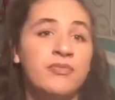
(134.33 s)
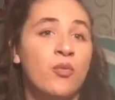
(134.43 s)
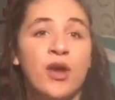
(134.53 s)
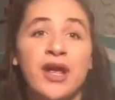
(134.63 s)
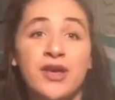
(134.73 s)

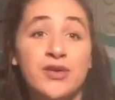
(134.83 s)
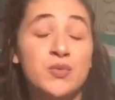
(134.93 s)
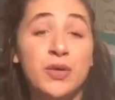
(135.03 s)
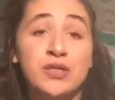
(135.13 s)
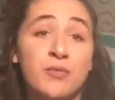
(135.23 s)
What I use
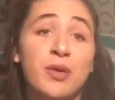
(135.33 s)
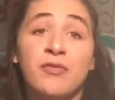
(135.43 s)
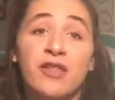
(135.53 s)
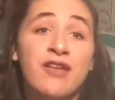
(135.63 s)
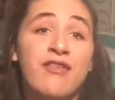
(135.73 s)
works
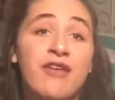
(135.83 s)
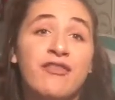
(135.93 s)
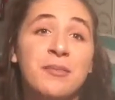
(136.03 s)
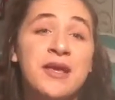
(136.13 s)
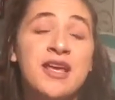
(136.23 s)
perfectly fine
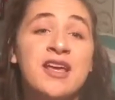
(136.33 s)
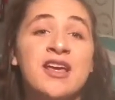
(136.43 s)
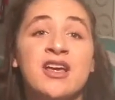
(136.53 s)
for me.